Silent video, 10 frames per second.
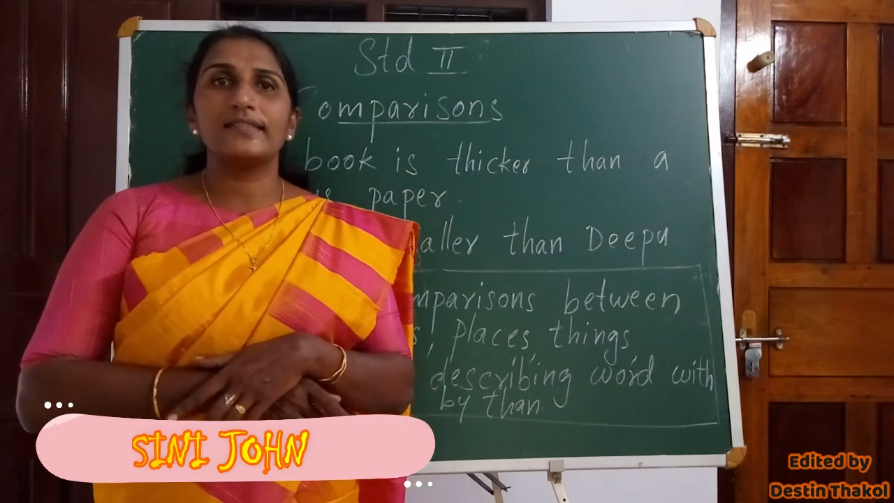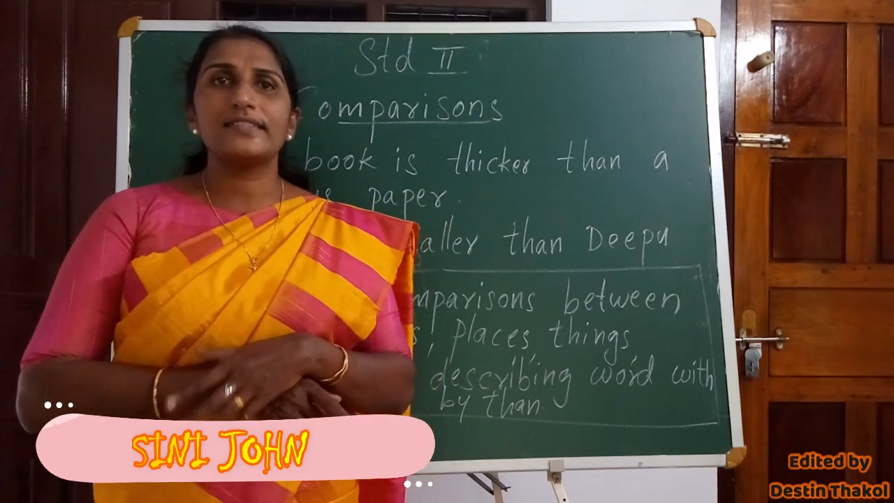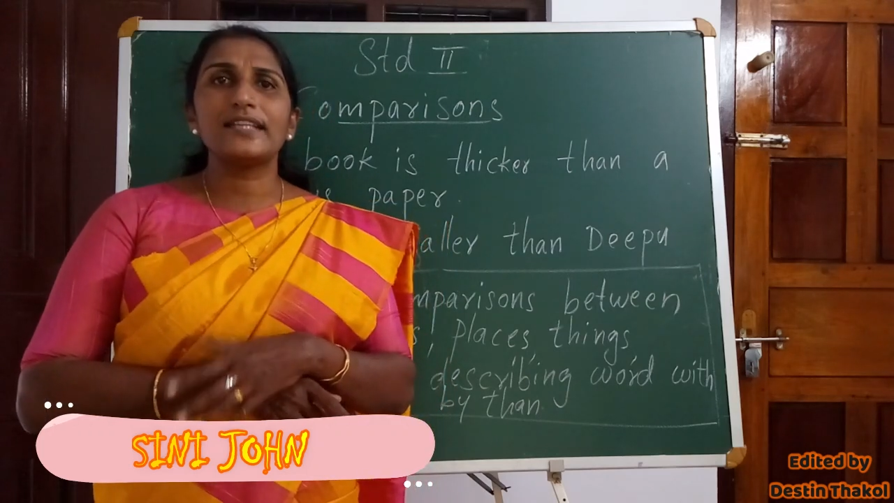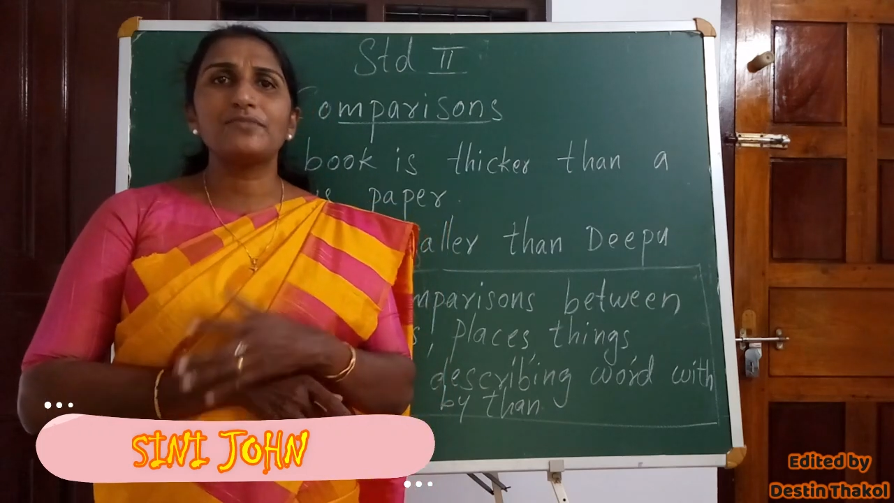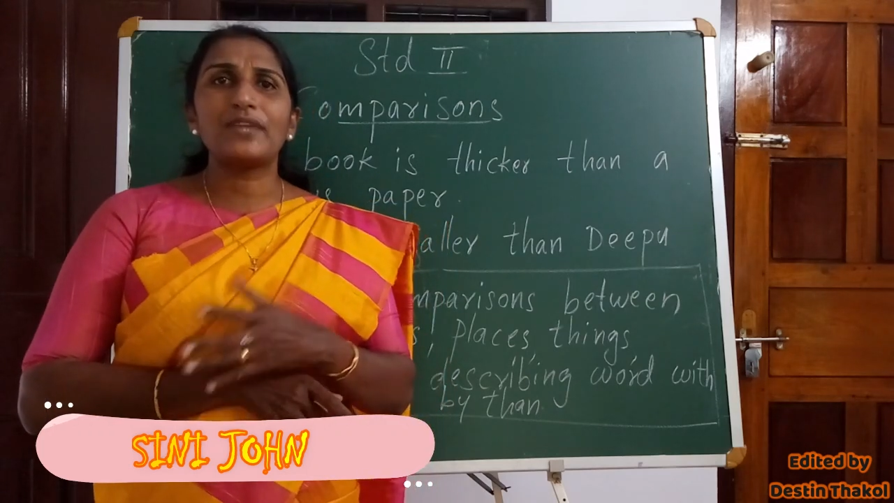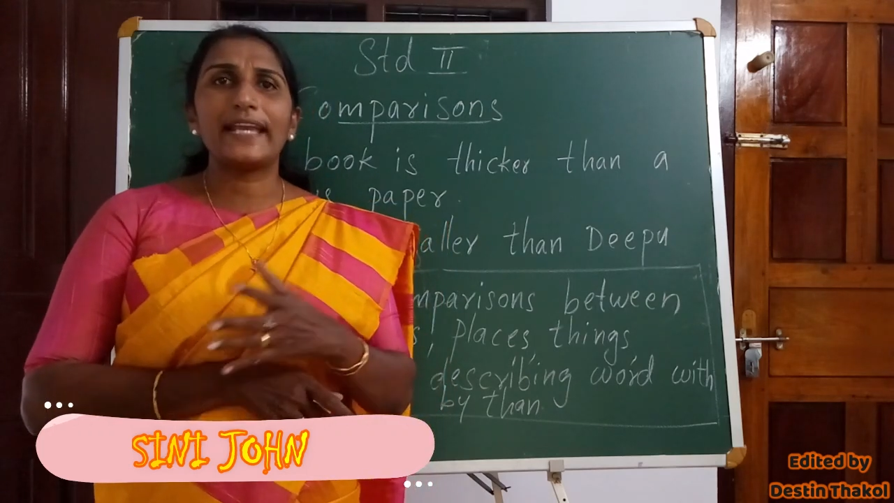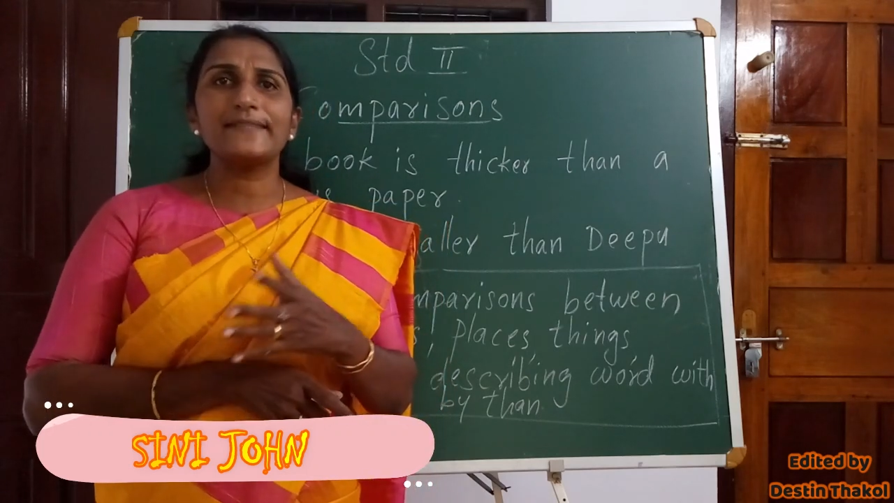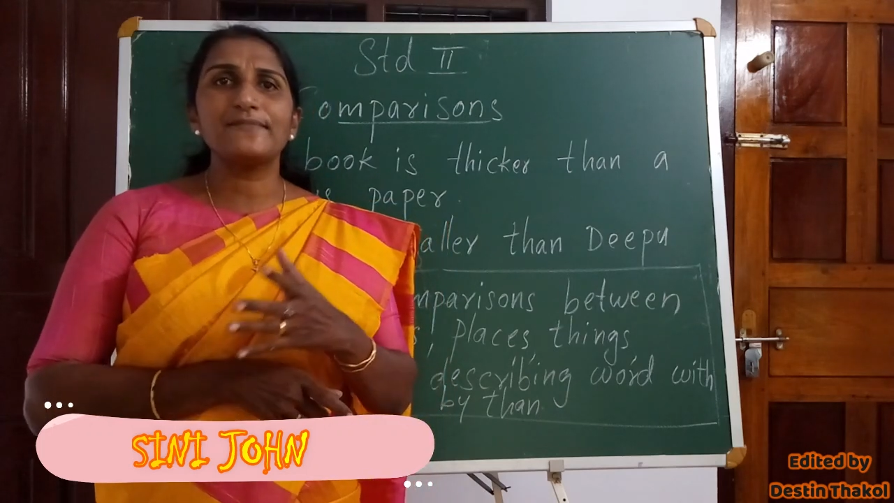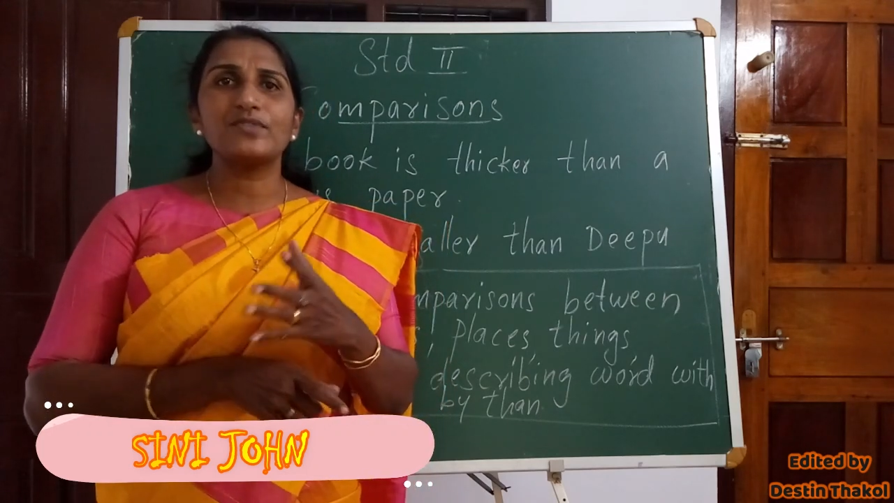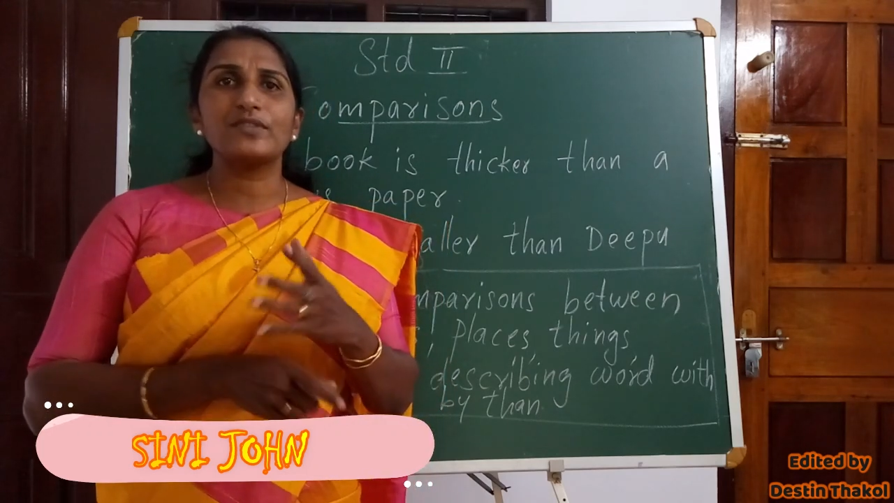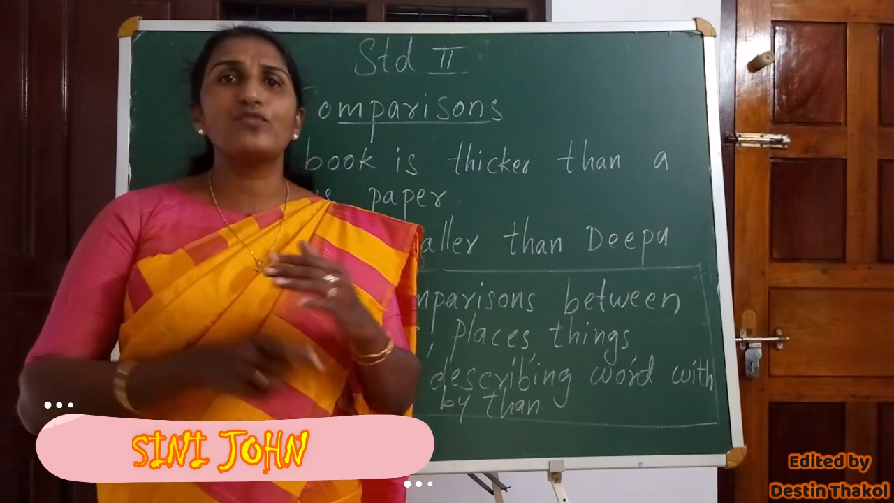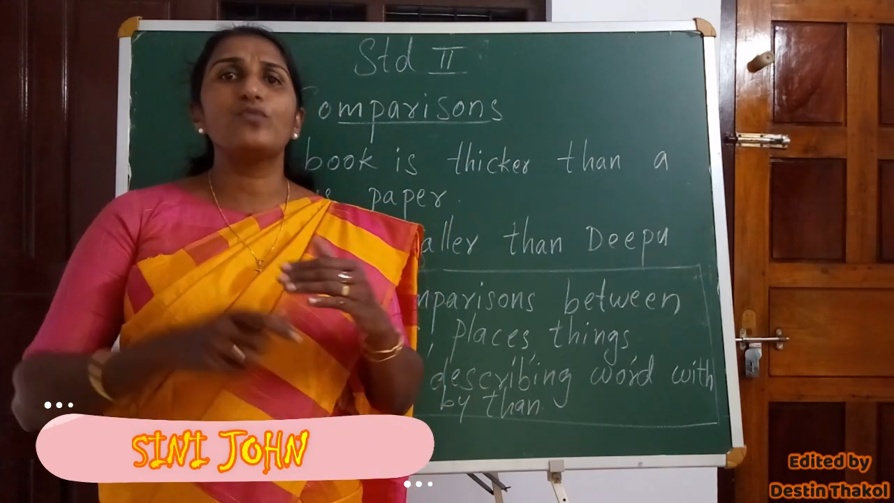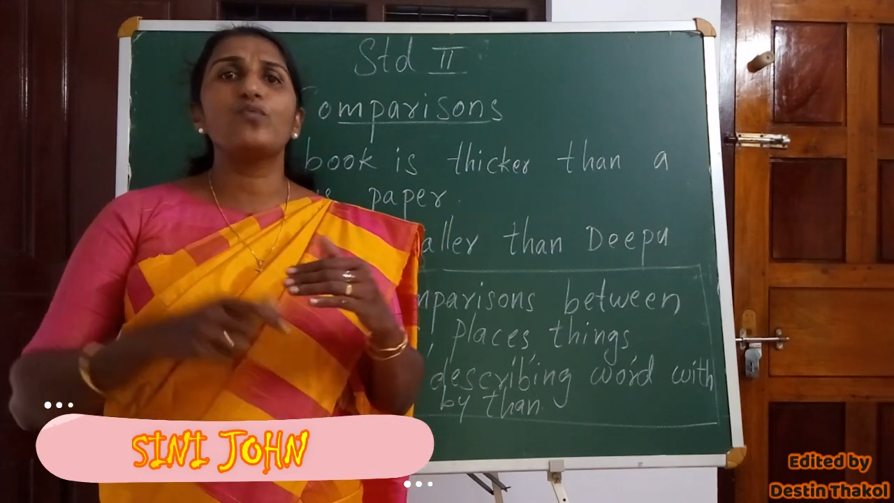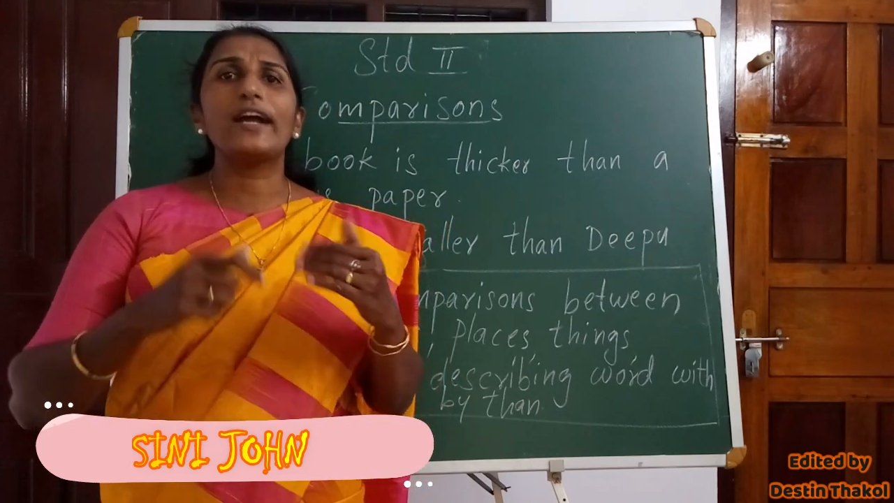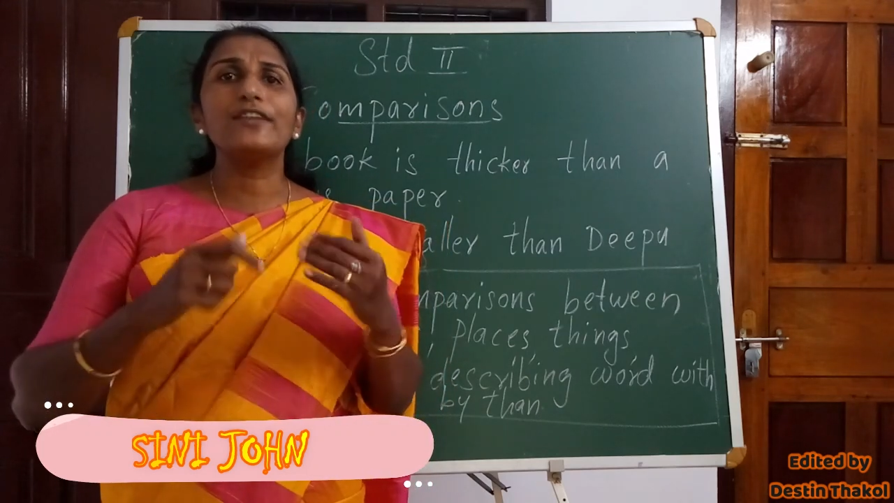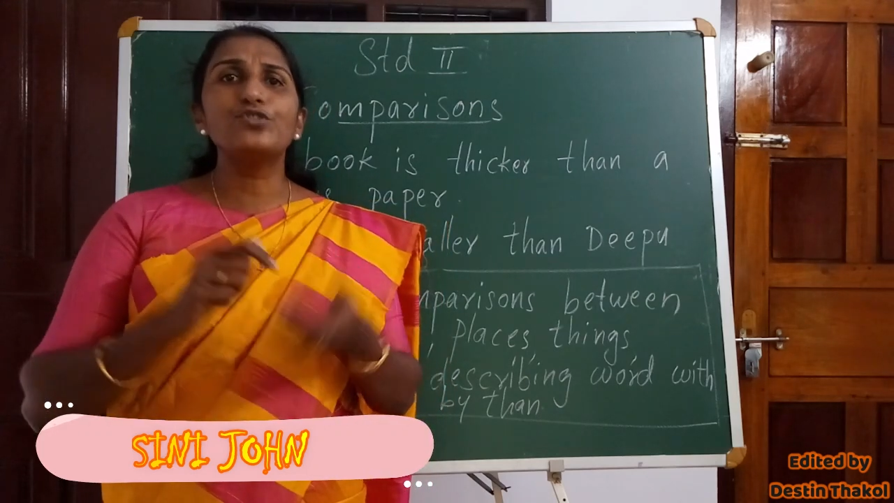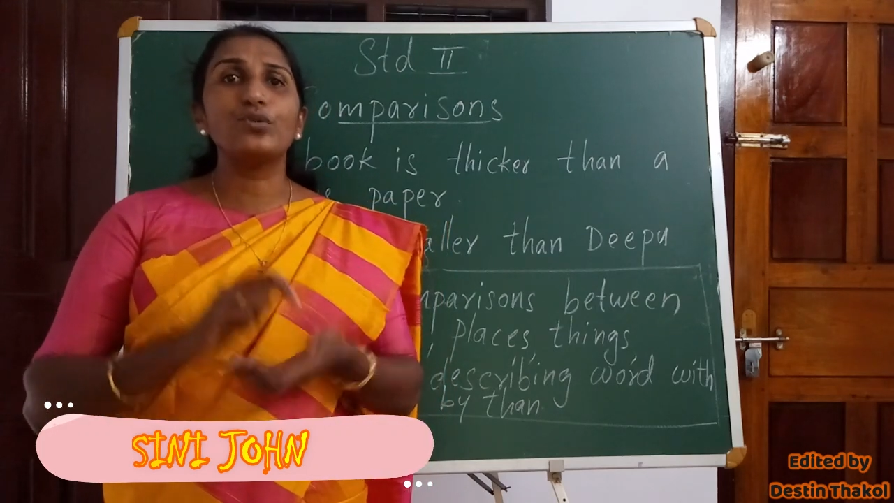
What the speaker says: sometimes we want